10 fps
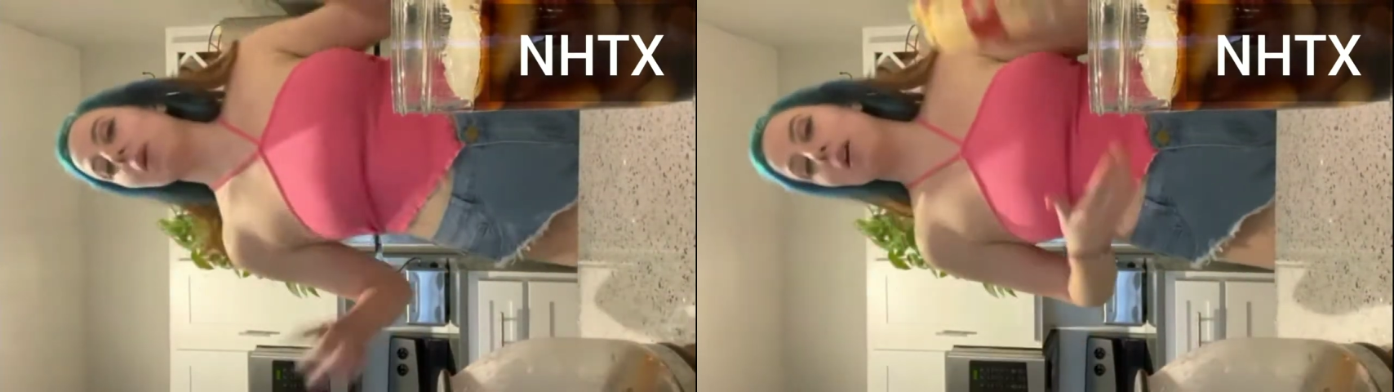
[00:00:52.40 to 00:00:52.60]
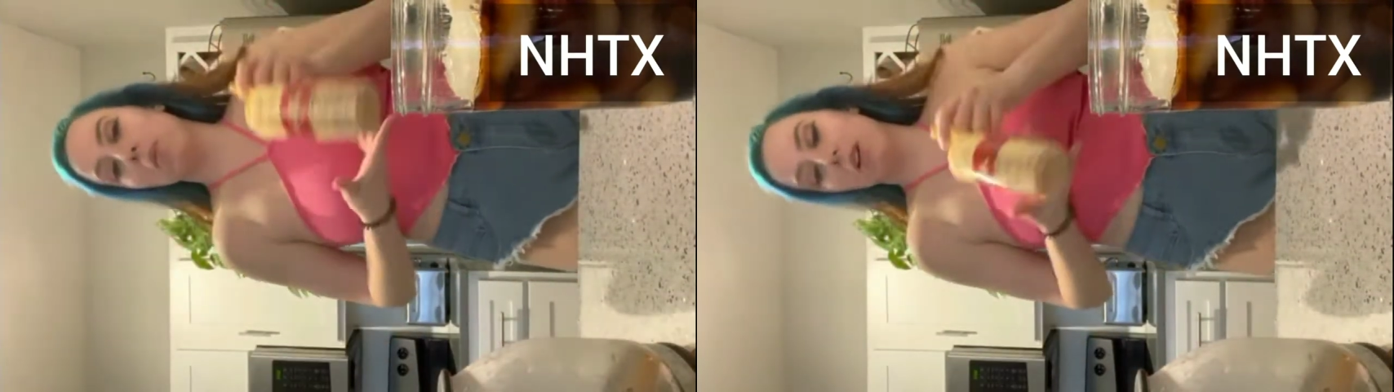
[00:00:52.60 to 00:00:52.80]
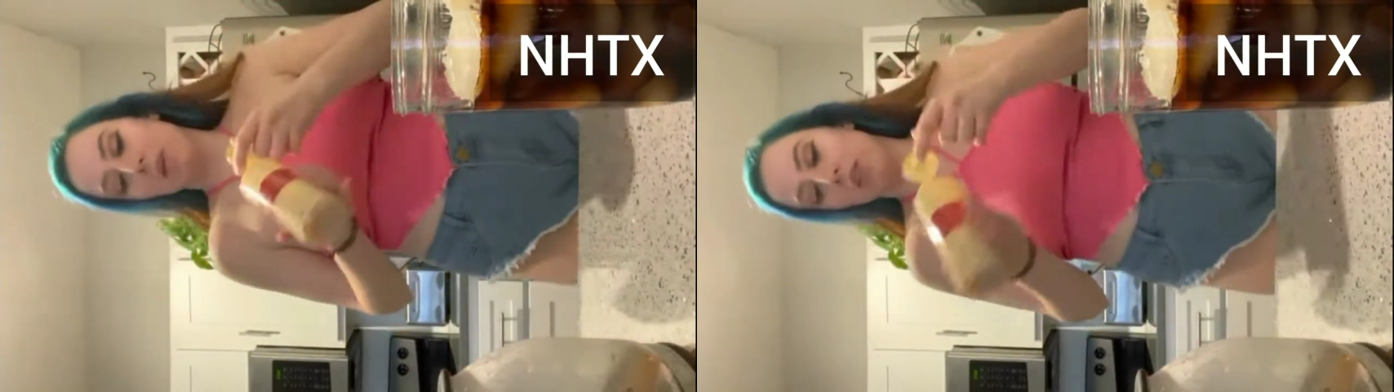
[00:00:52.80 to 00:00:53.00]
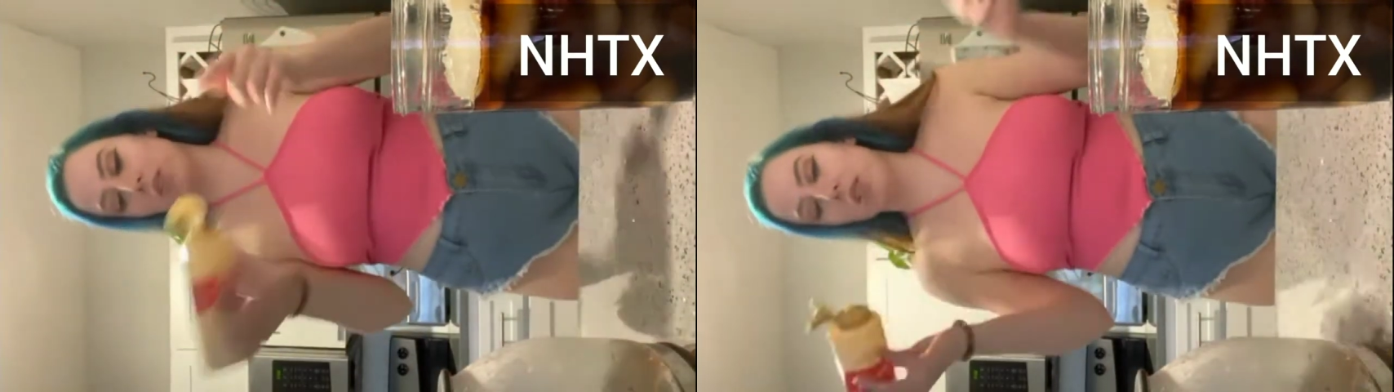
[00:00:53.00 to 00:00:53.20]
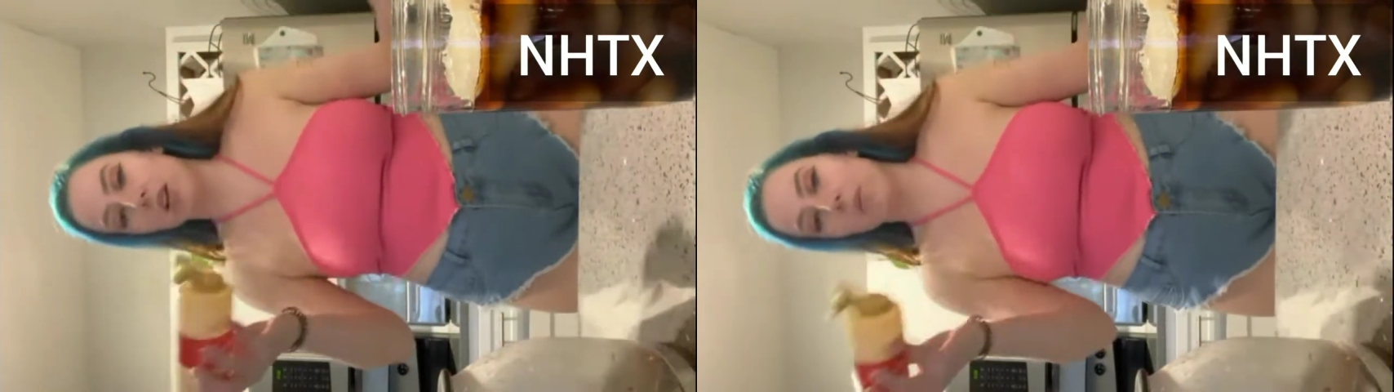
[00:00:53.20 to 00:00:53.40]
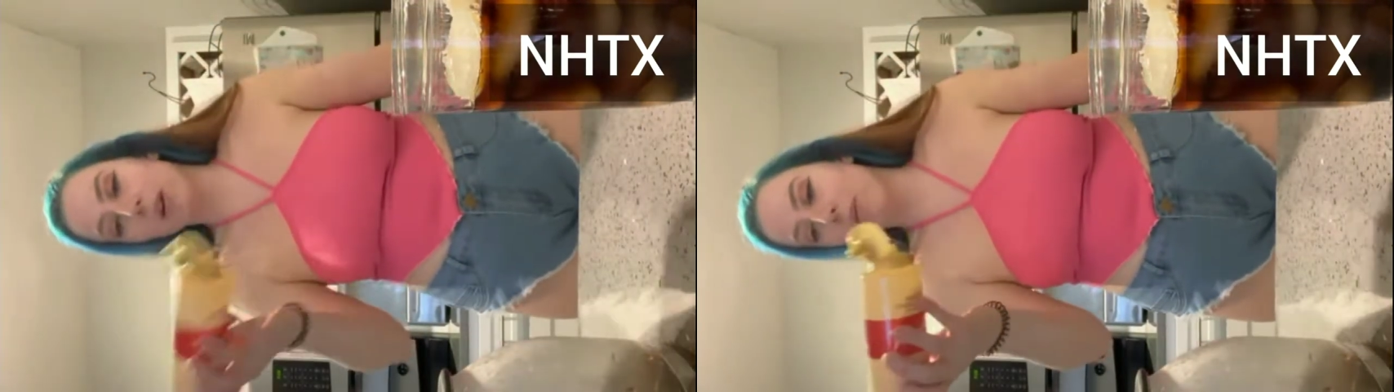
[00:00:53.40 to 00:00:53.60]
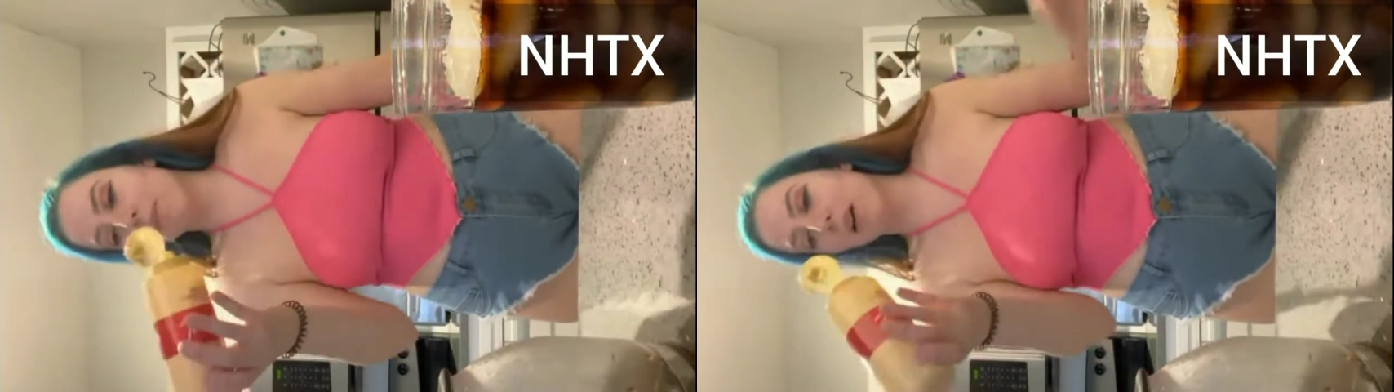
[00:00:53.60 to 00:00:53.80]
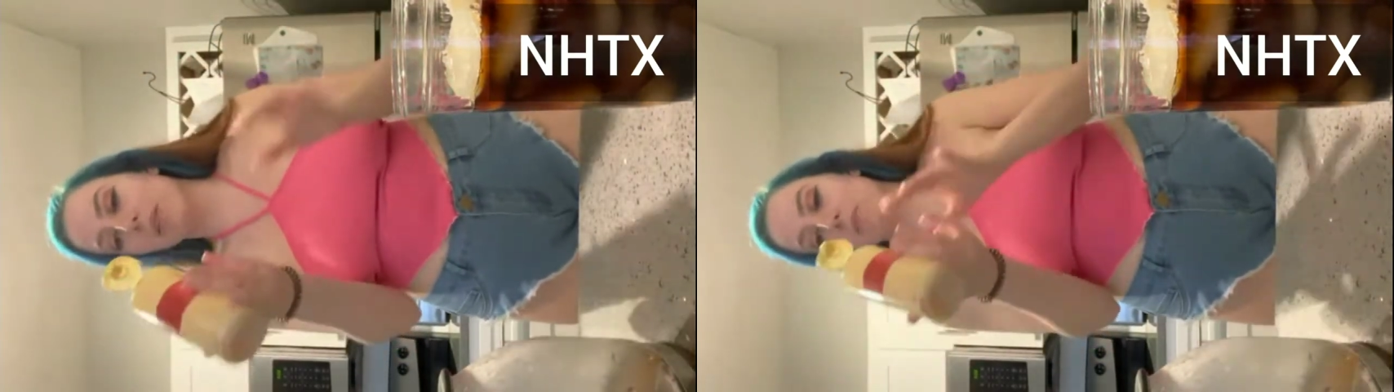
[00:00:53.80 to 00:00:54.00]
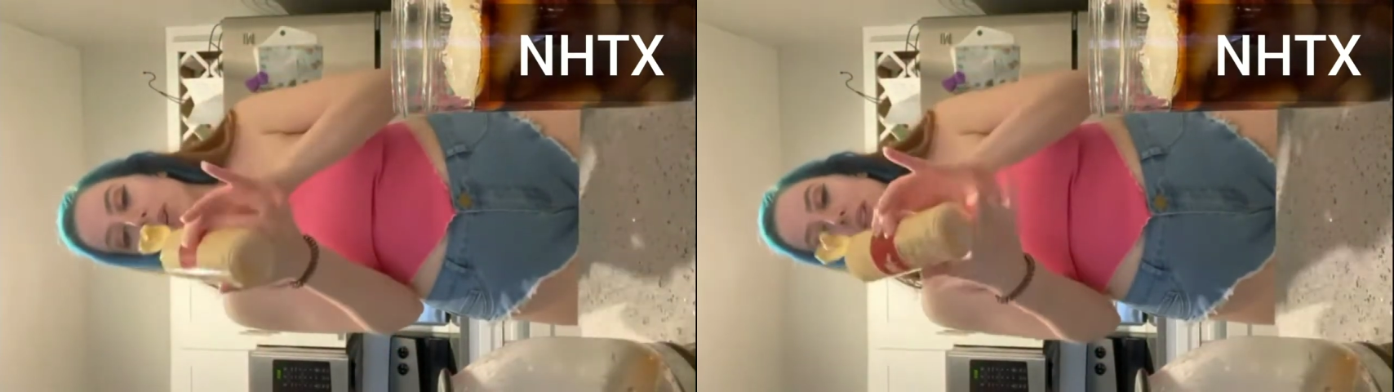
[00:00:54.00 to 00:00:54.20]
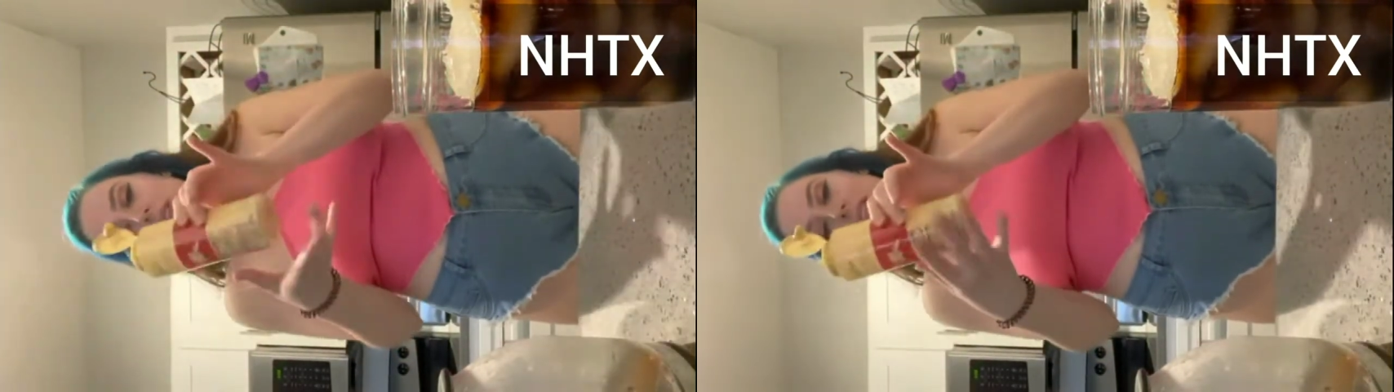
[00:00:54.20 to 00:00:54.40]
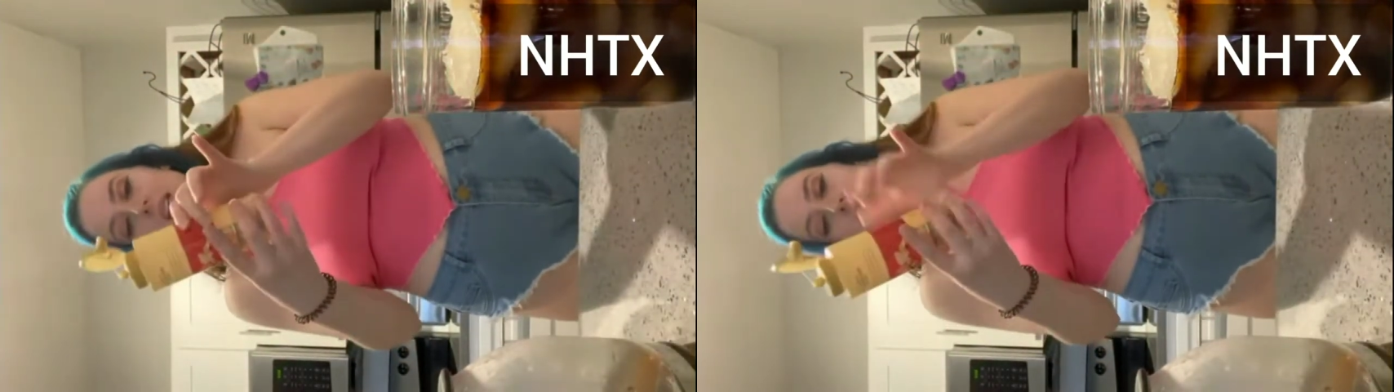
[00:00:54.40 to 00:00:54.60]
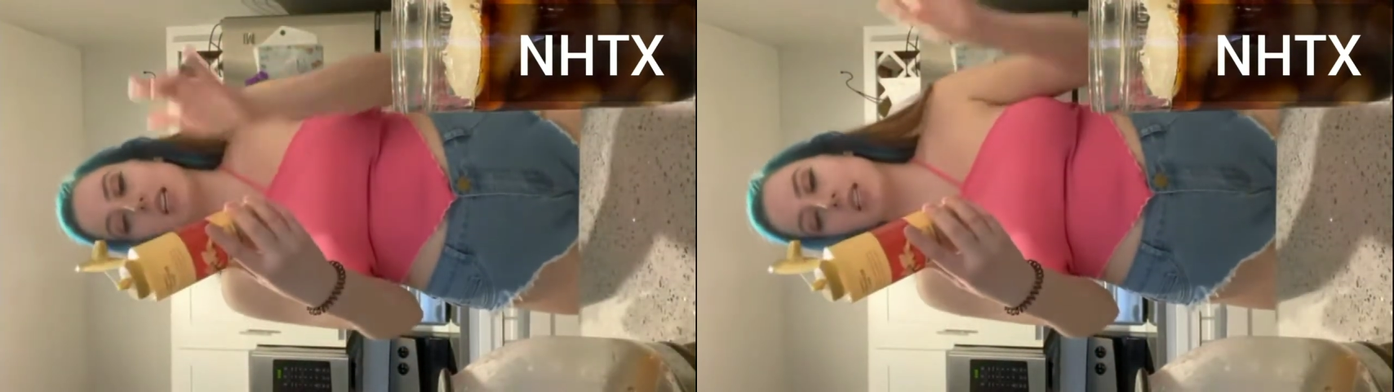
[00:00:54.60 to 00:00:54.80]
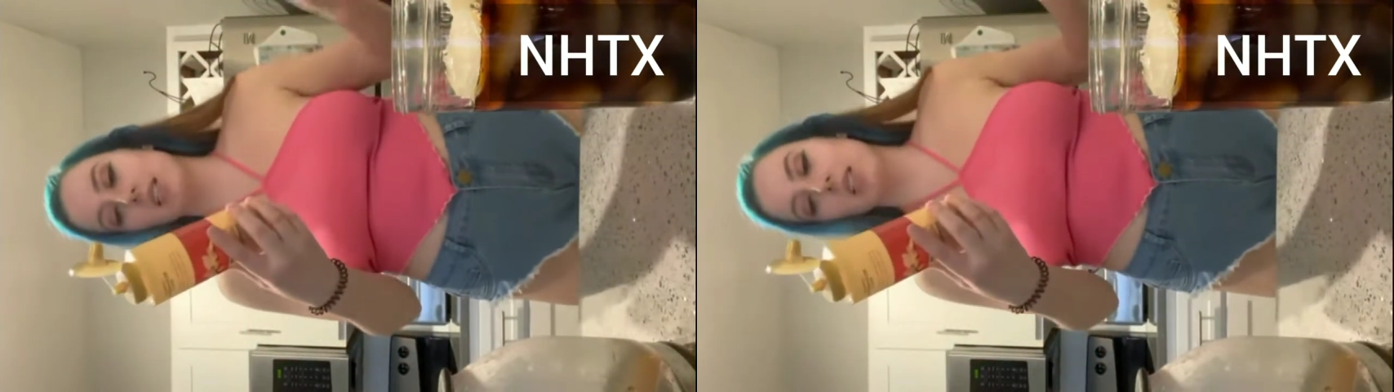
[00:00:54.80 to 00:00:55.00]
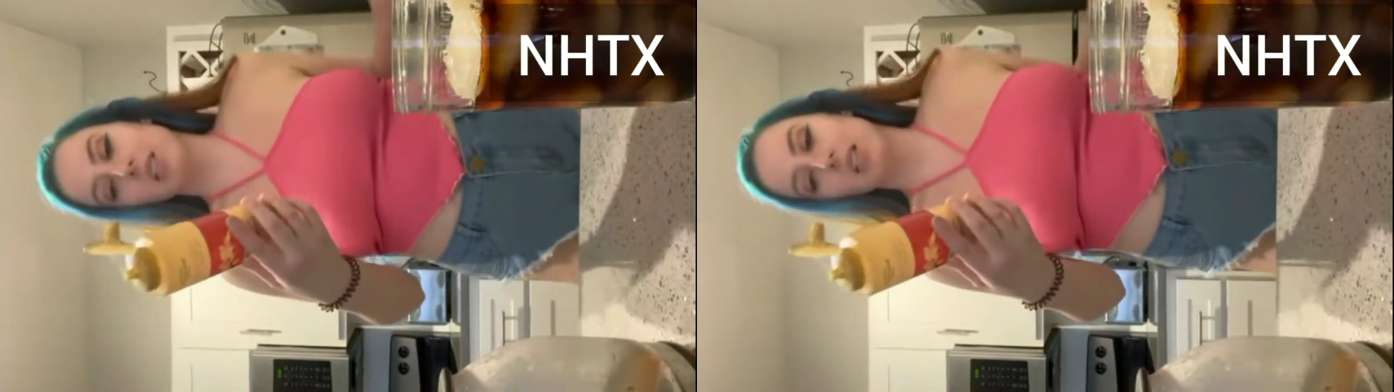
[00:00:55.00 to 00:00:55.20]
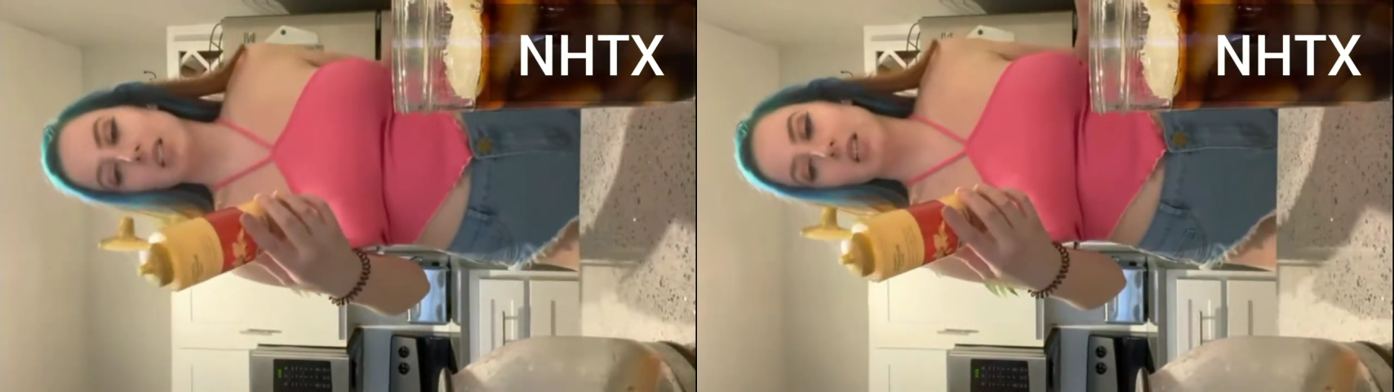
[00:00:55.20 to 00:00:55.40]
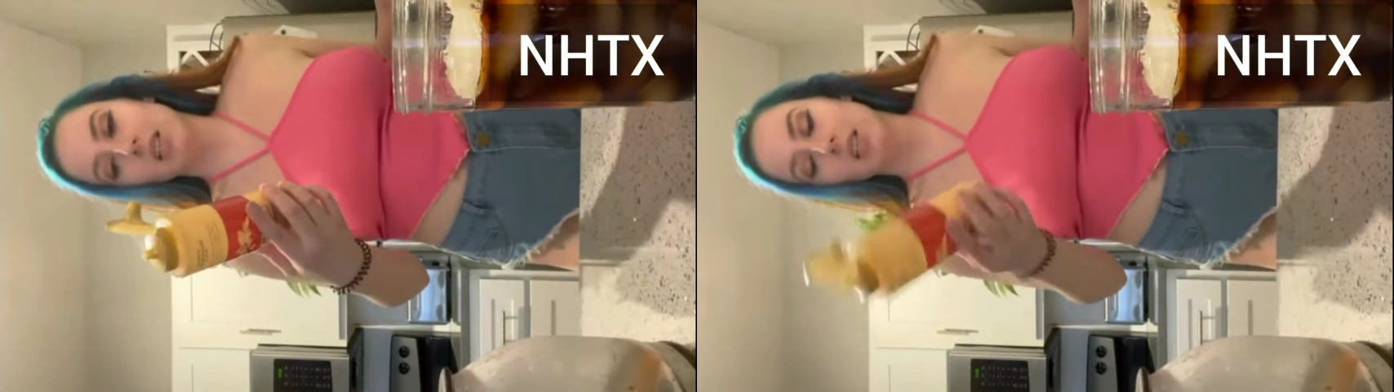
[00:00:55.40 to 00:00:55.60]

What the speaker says: [unreadable: no face in view]